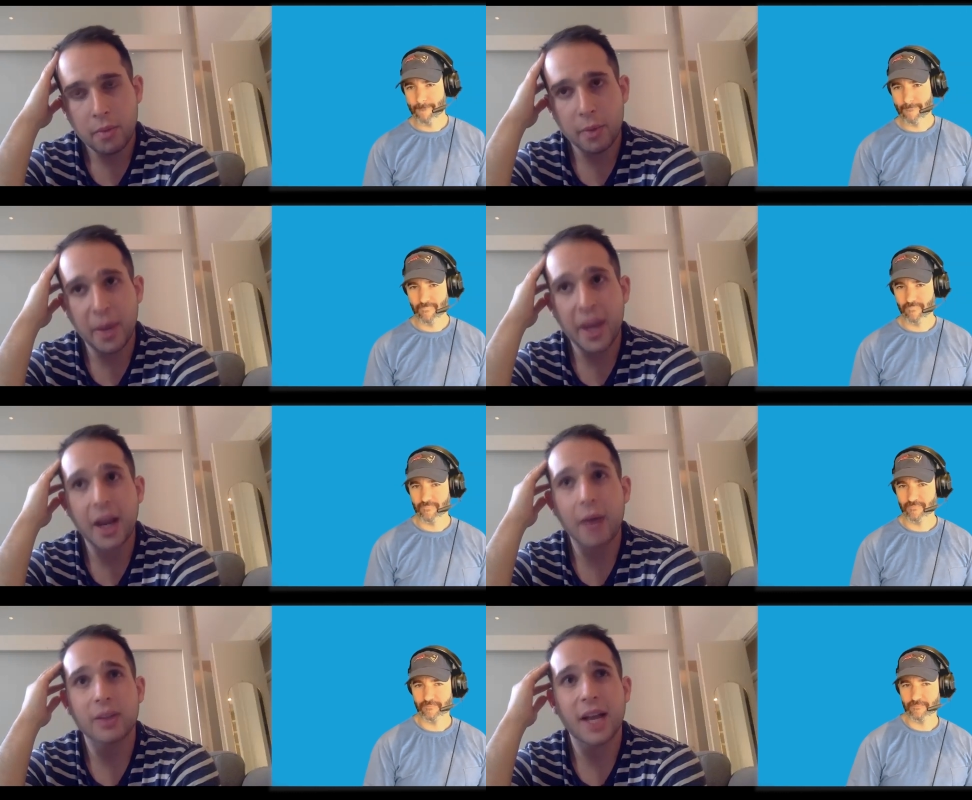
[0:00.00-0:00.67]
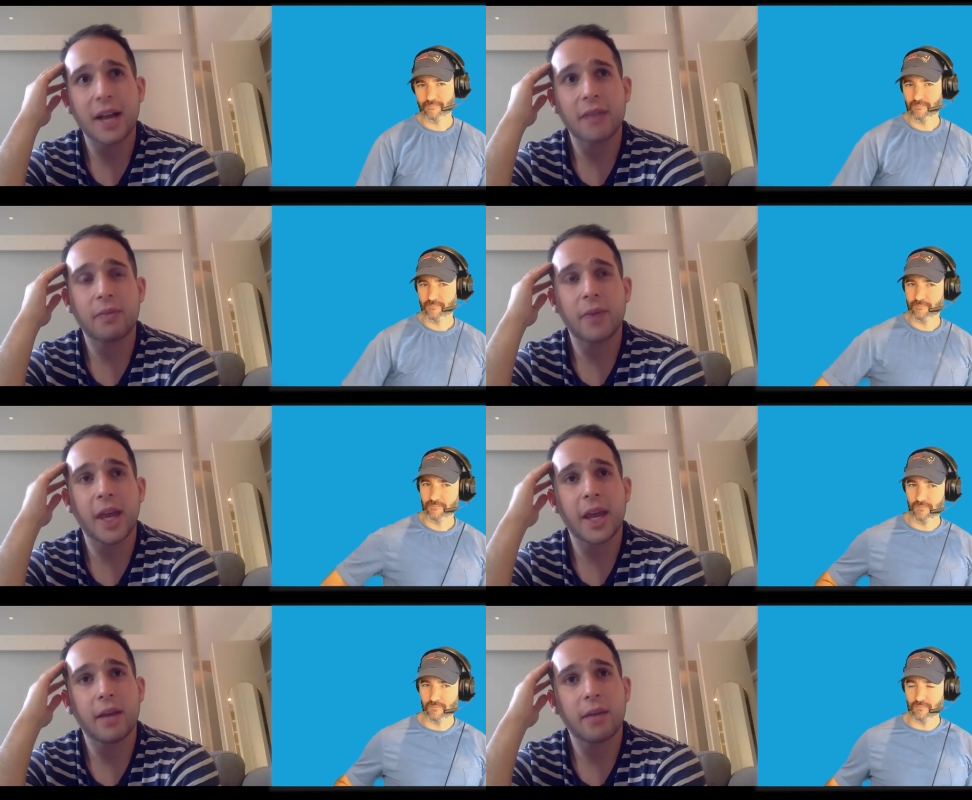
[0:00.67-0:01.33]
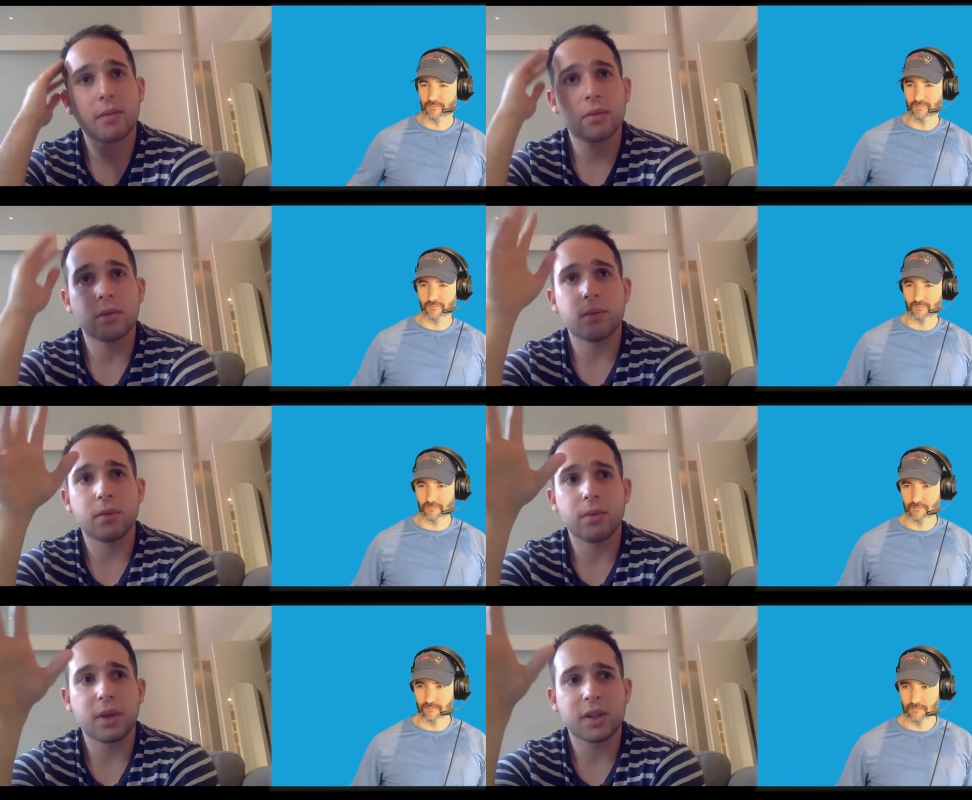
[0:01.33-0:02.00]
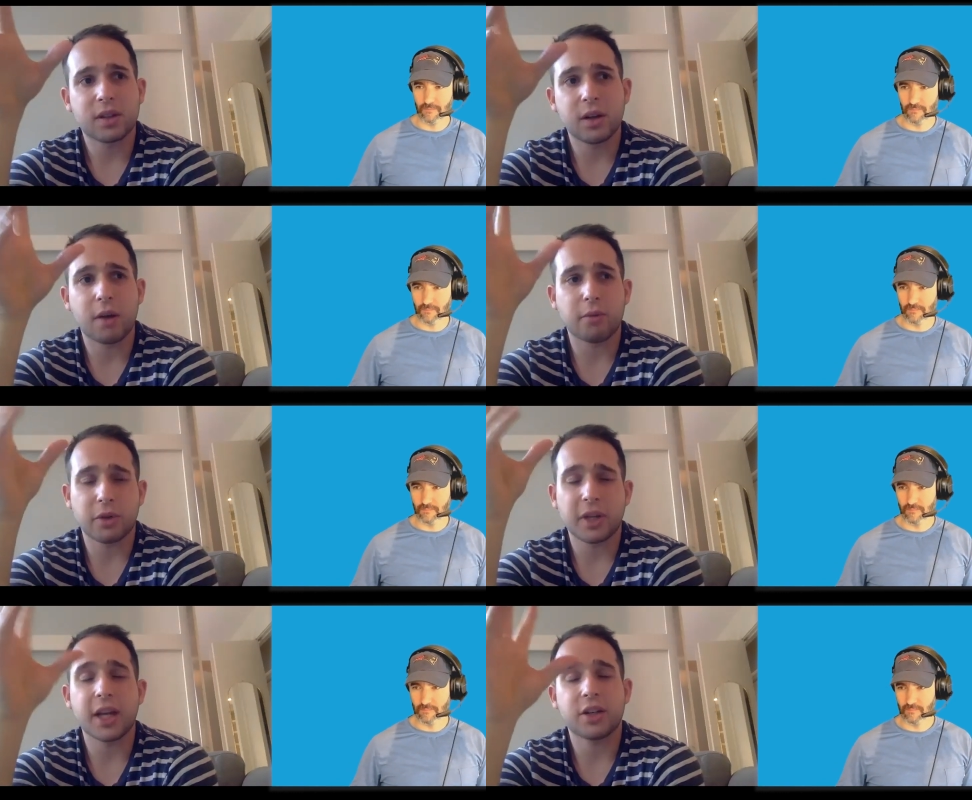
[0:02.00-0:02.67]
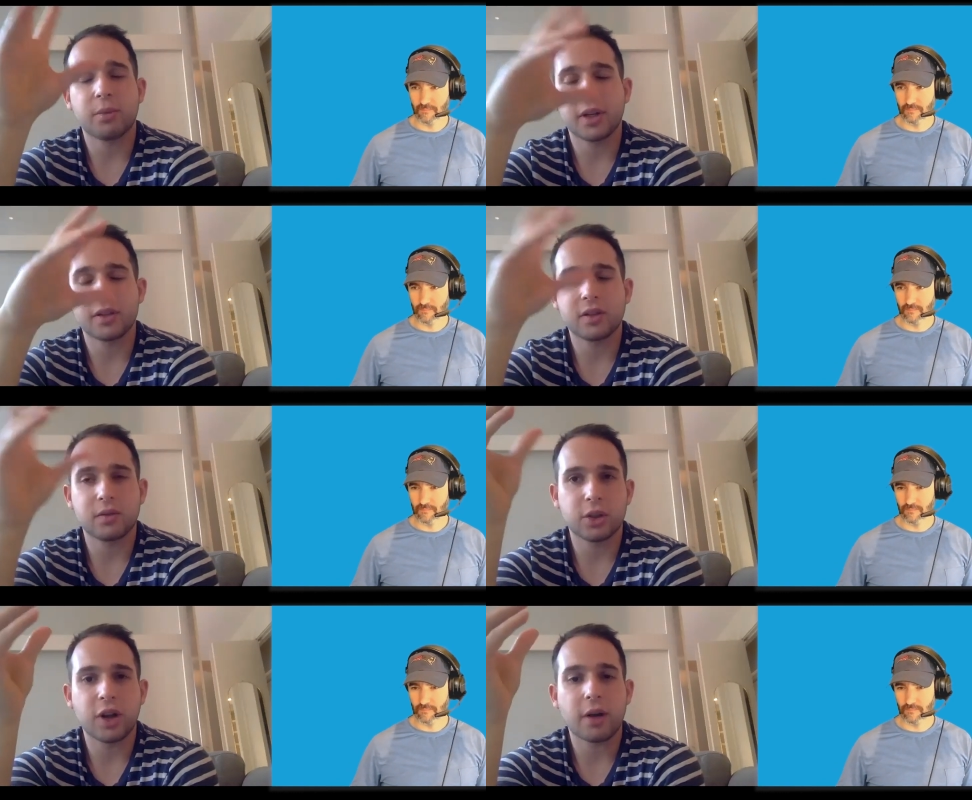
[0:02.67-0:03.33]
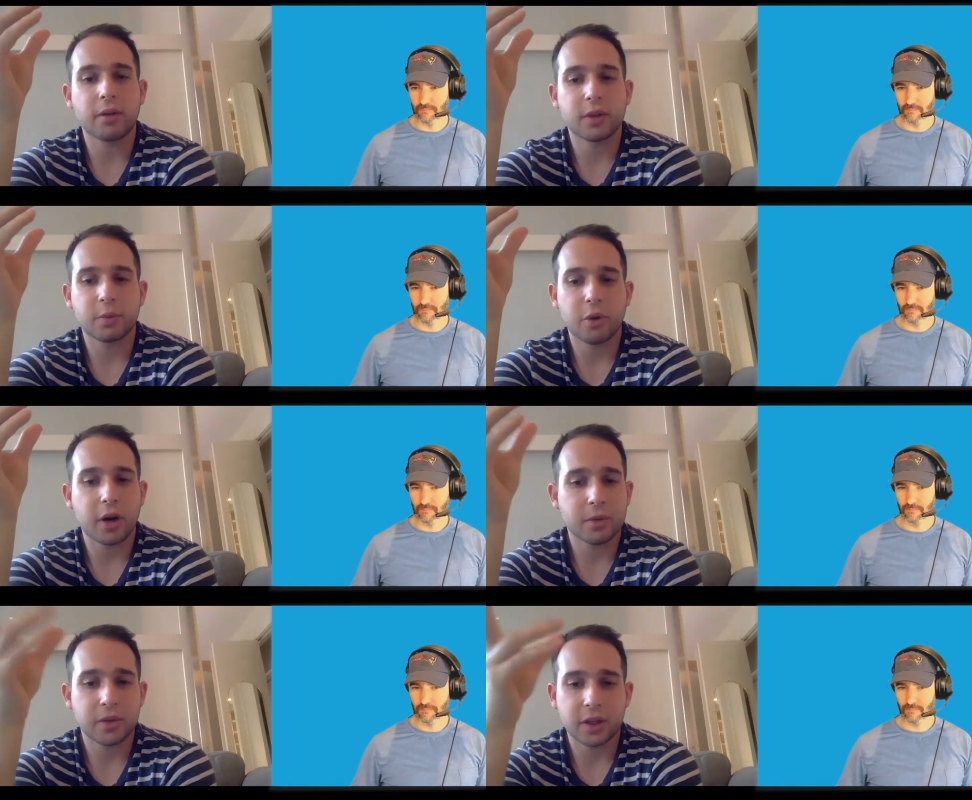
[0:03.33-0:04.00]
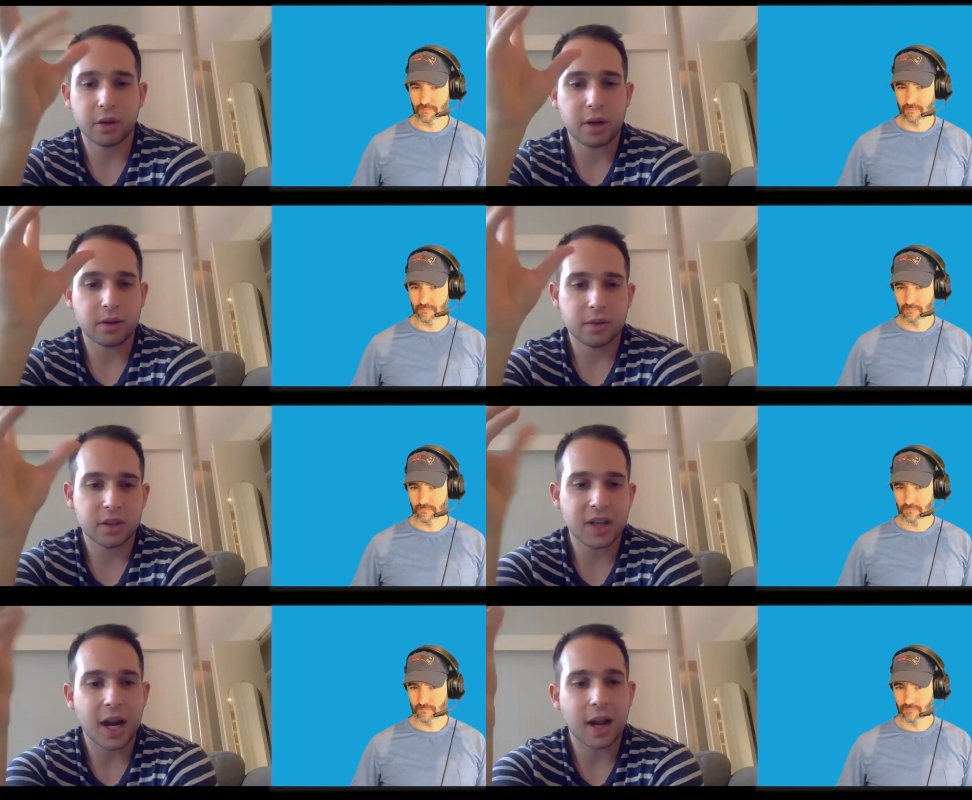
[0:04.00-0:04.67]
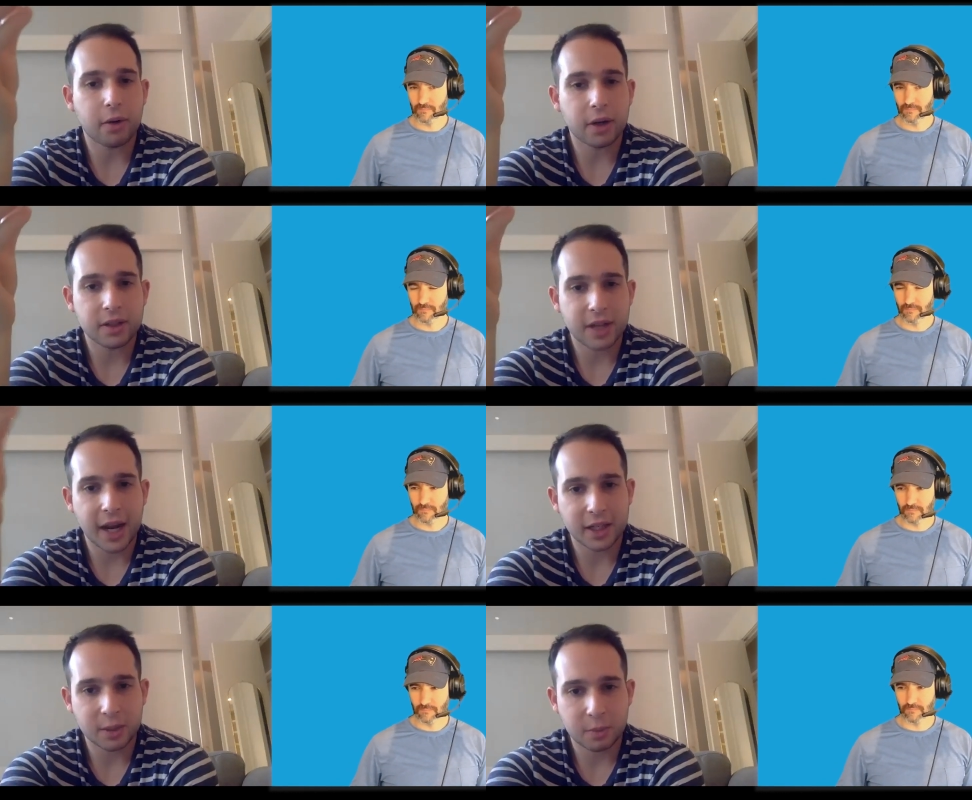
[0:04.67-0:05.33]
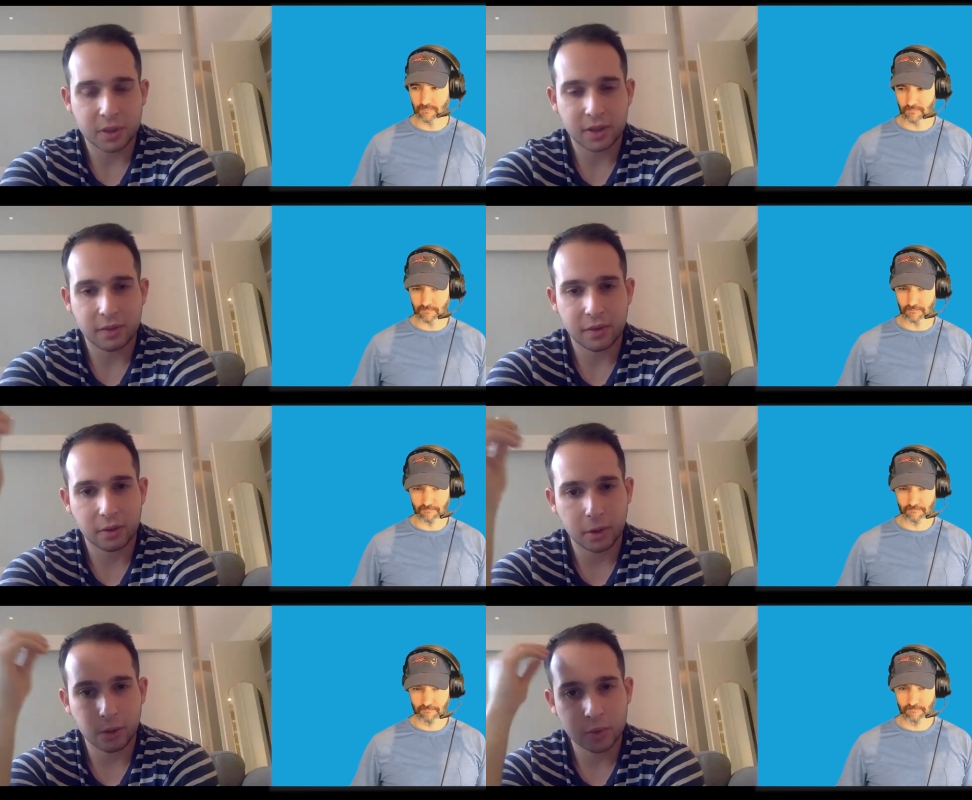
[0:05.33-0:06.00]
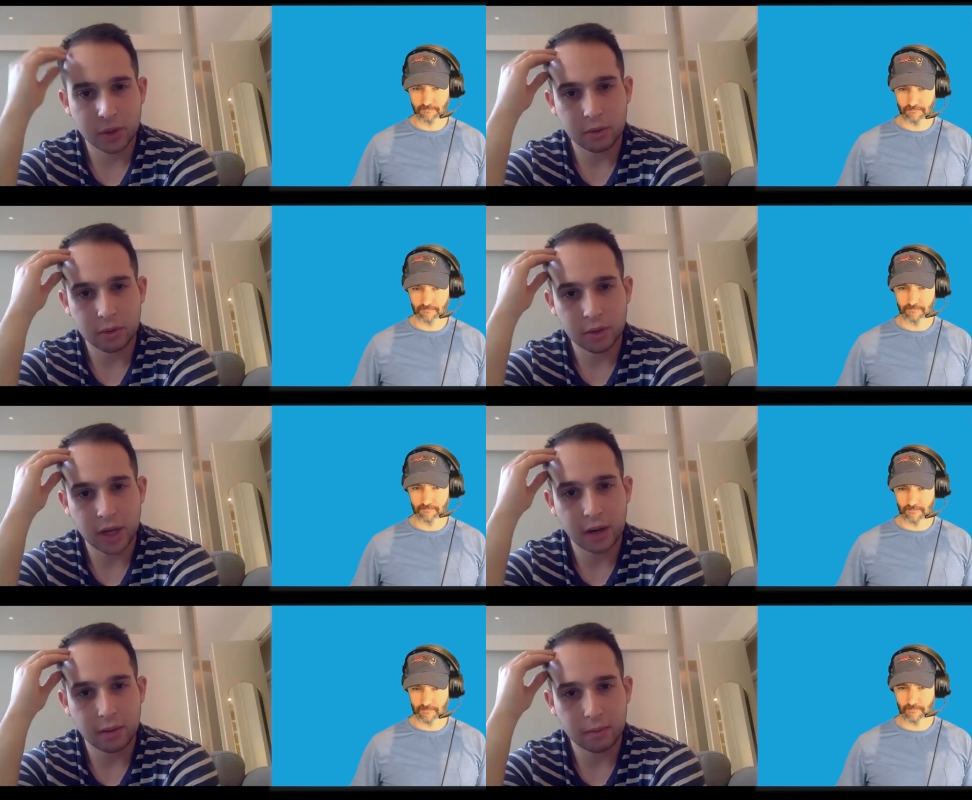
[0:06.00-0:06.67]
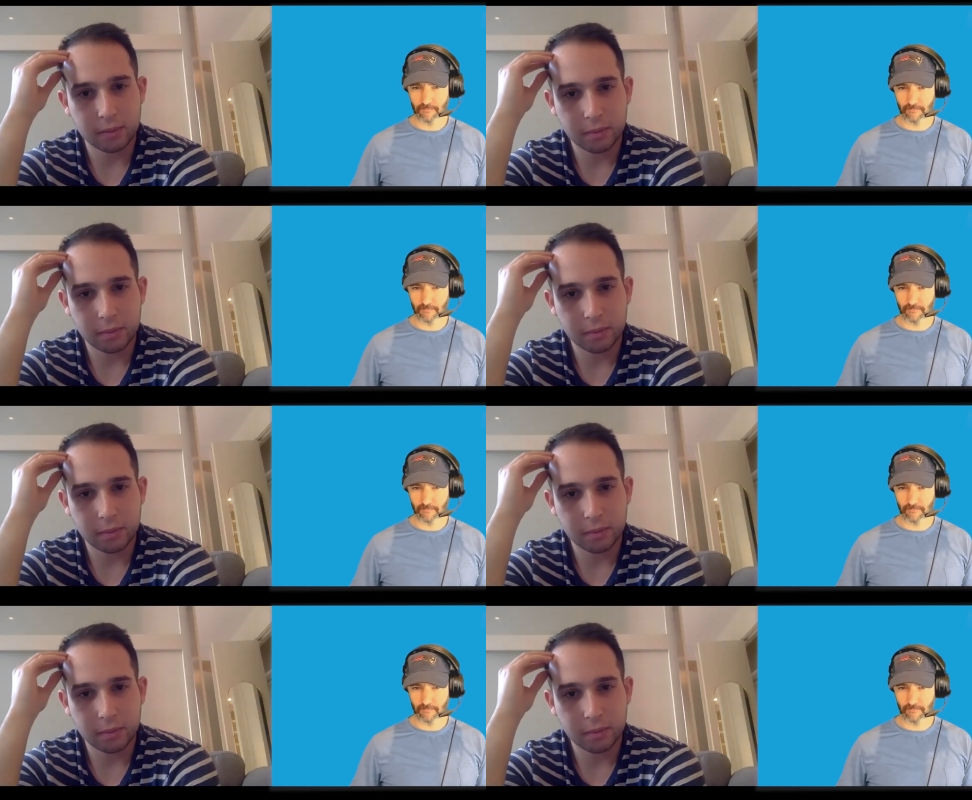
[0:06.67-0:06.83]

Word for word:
Speaker 1: bank I was at, it's not rotational, but it's a generalist program. So like you're not siloed into any specific group. So you get to